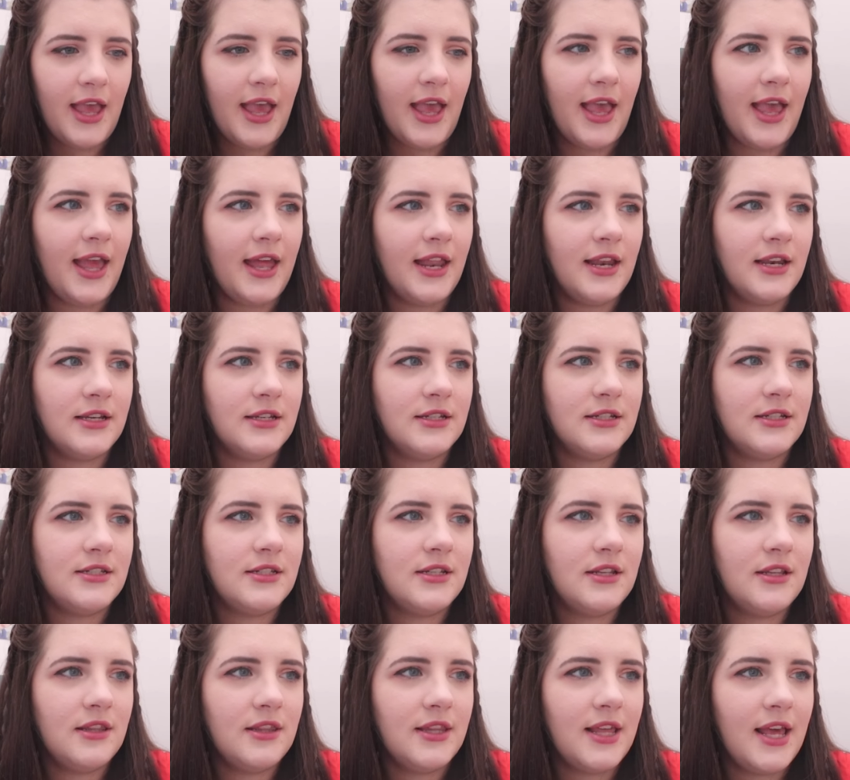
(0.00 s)
And
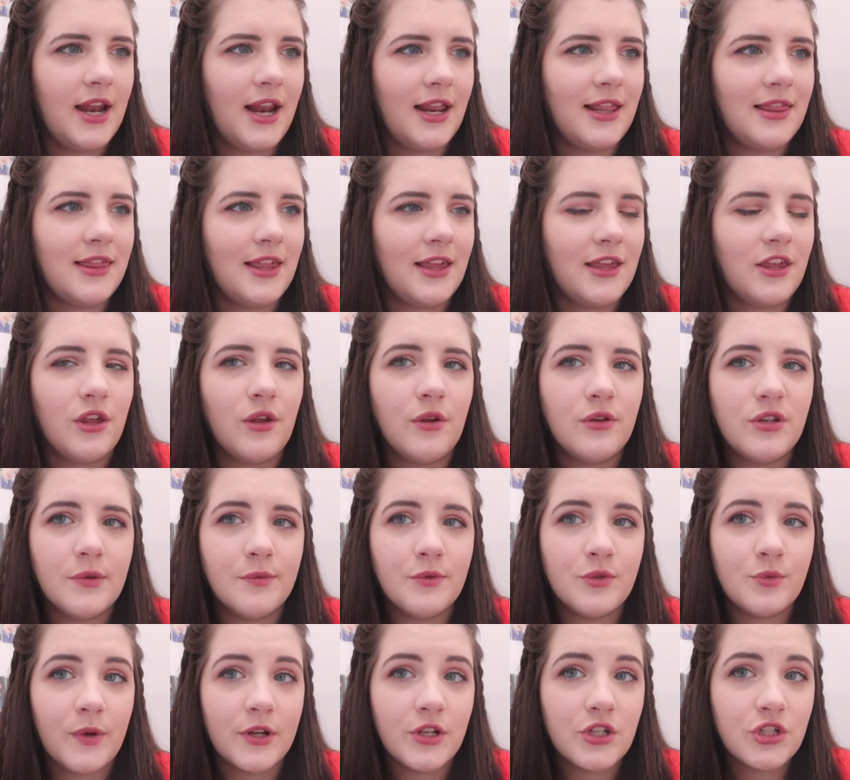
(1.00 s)
then I think
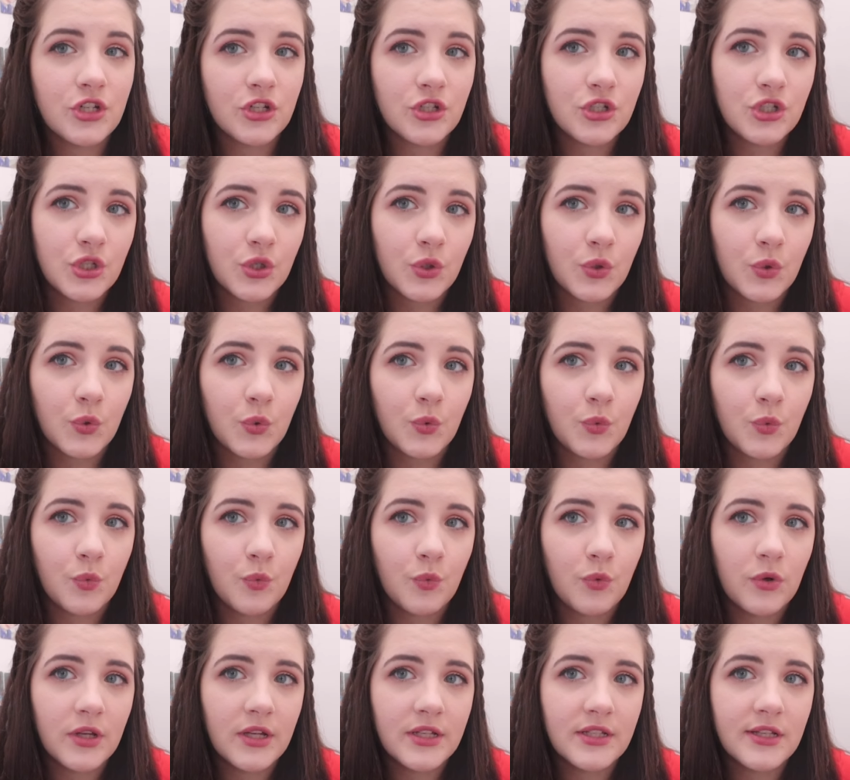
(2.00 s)
YouTube switched
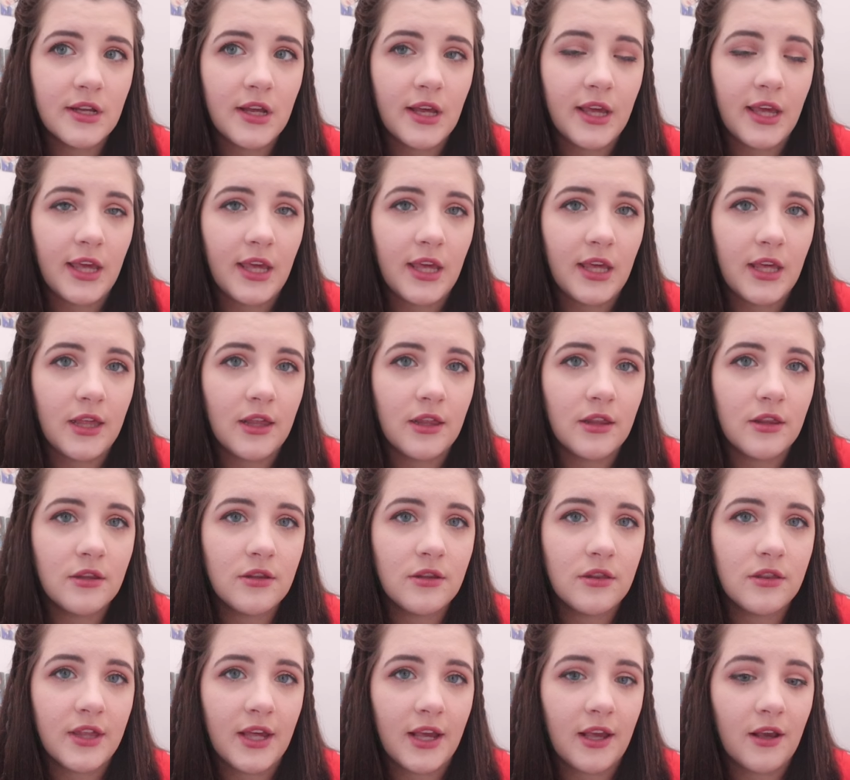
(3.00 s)
into a
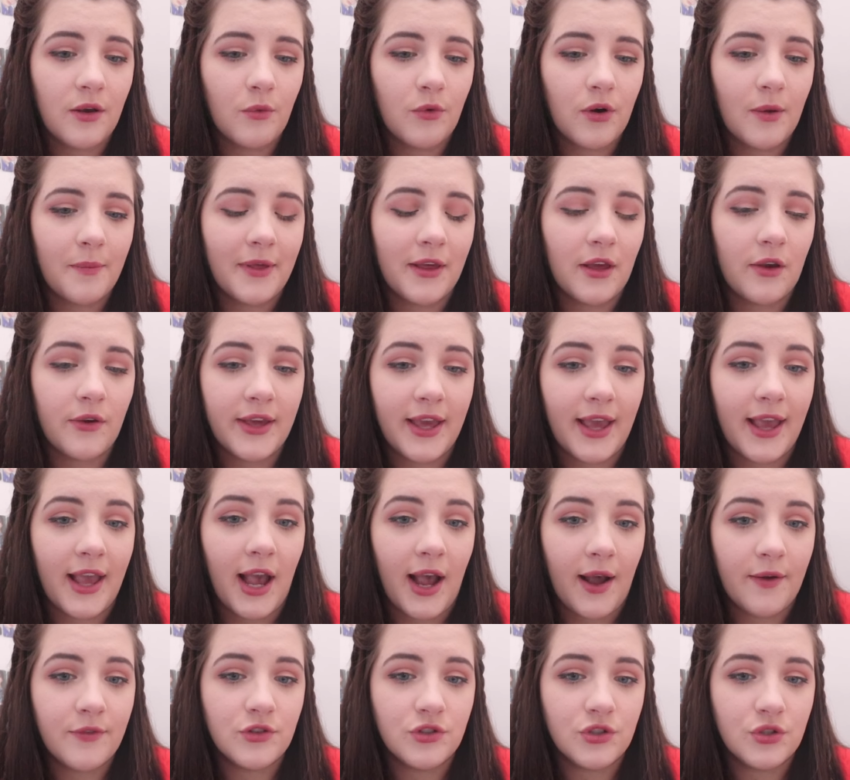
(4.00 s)
thing where I'm like, okay, I
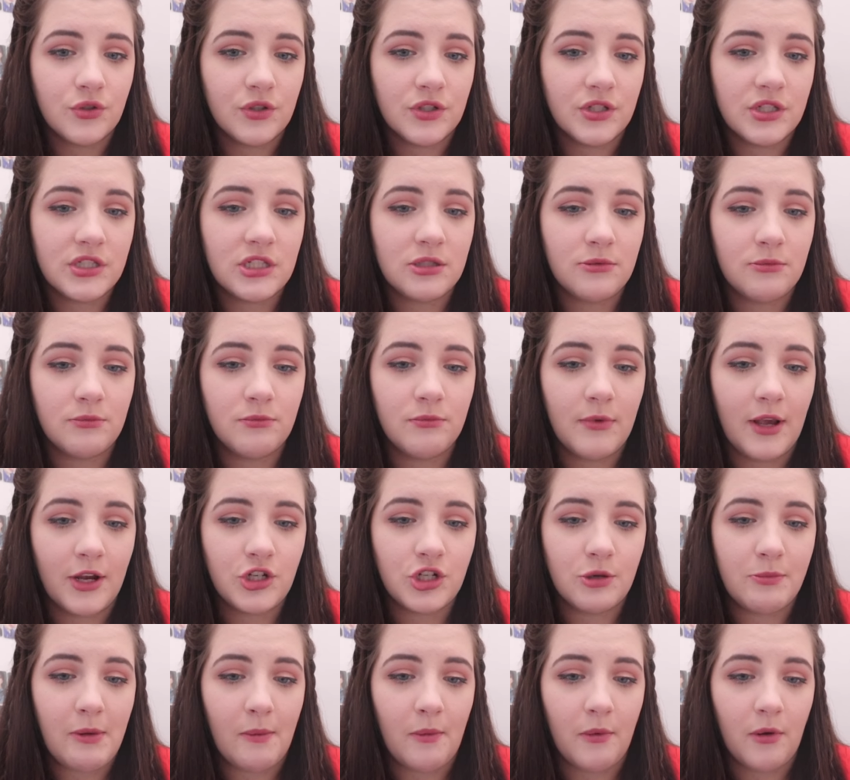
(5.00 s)
have to do this to make
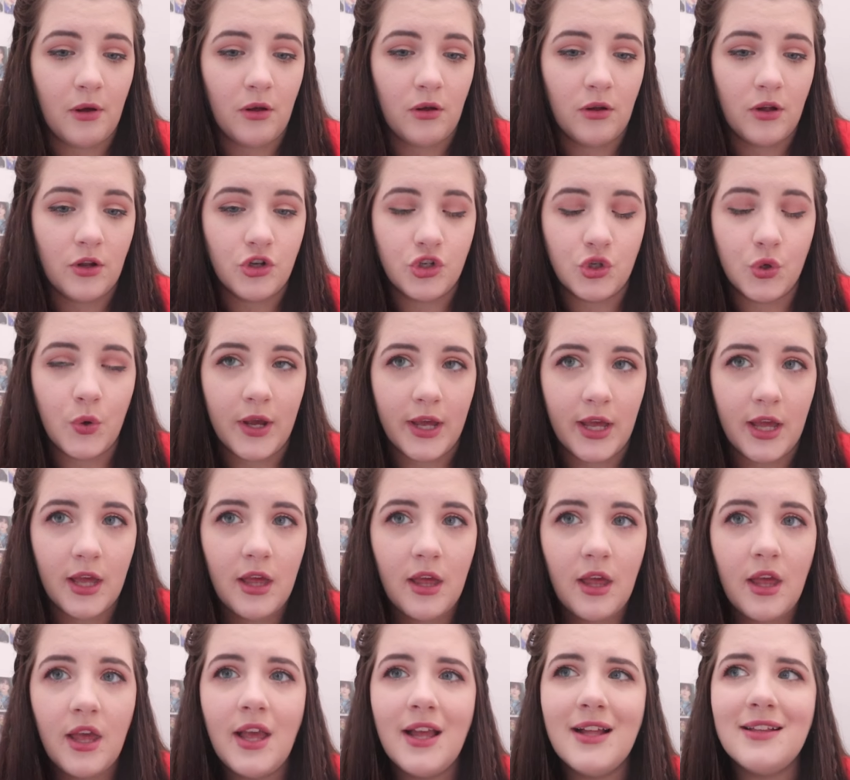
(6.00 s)
sure people enjoy it.
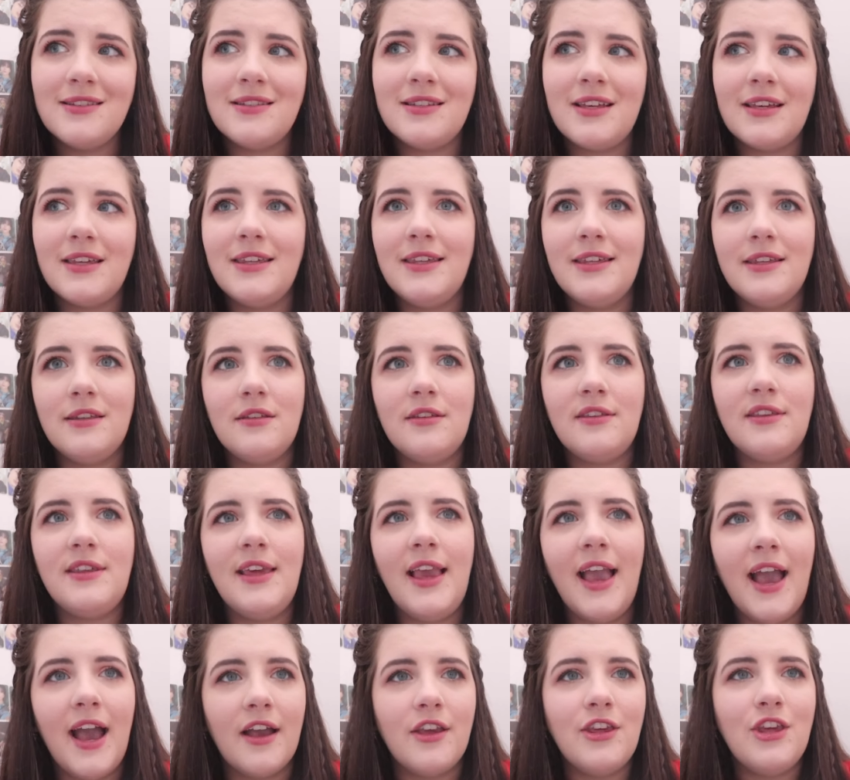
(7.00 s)
It's like,
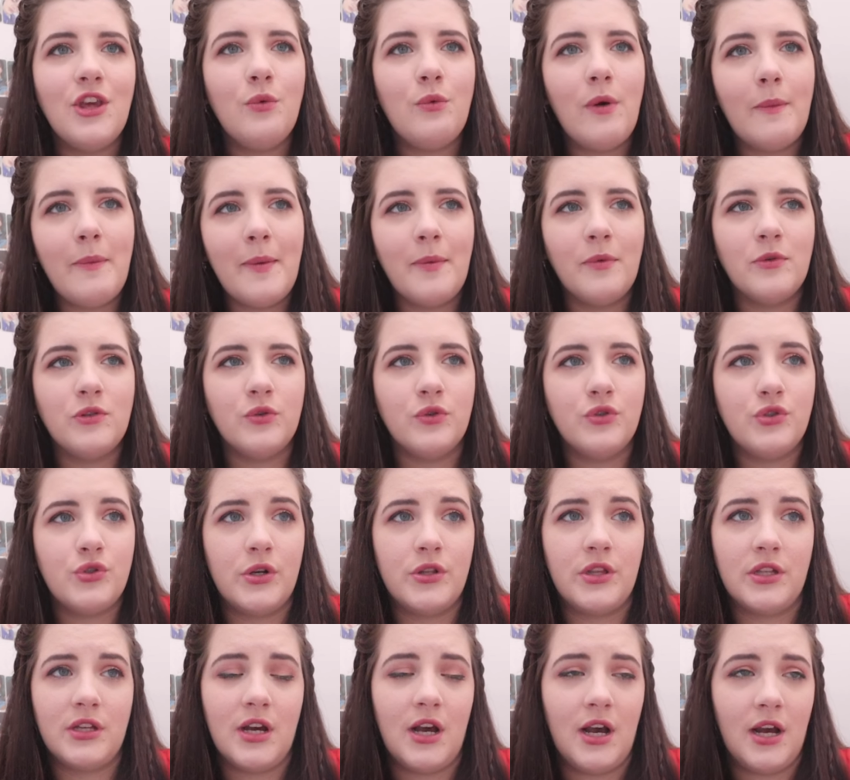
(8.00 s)
yeah, you want people to
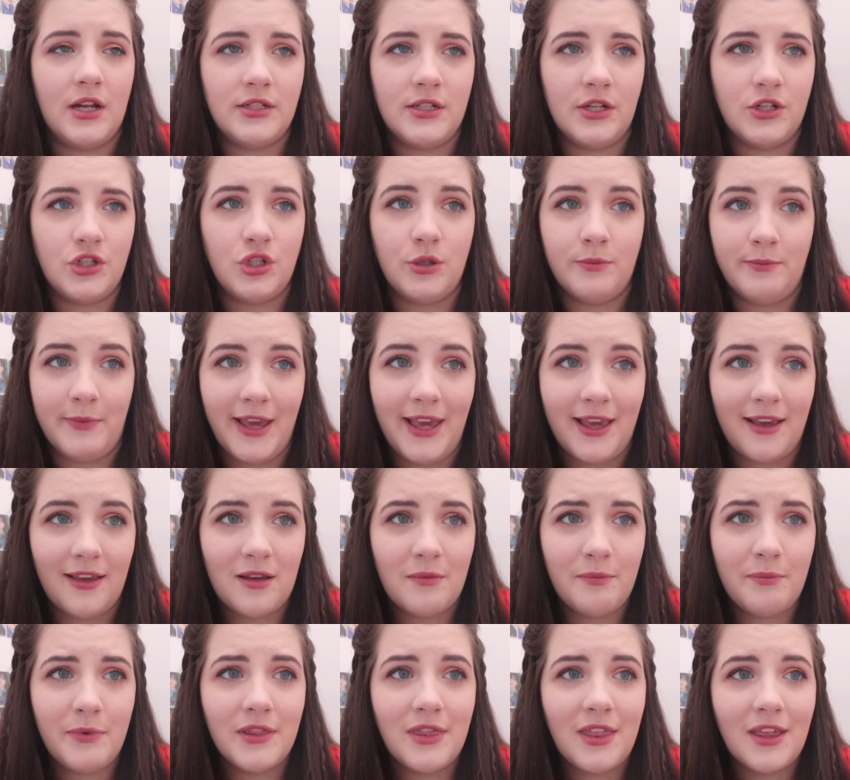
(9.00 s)
enjoy the content you
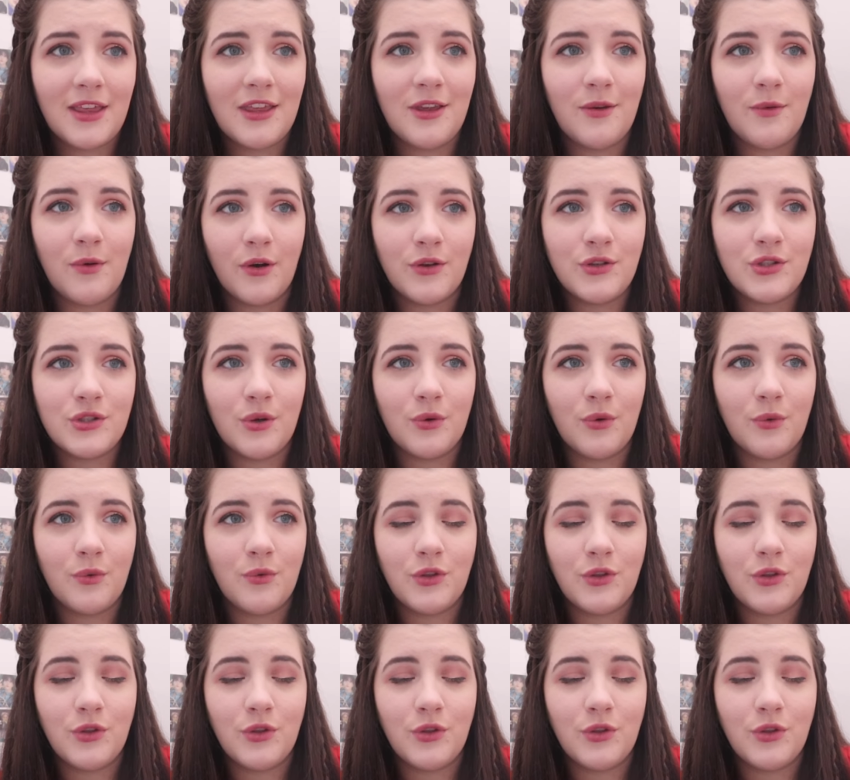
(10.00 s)
make, but like you also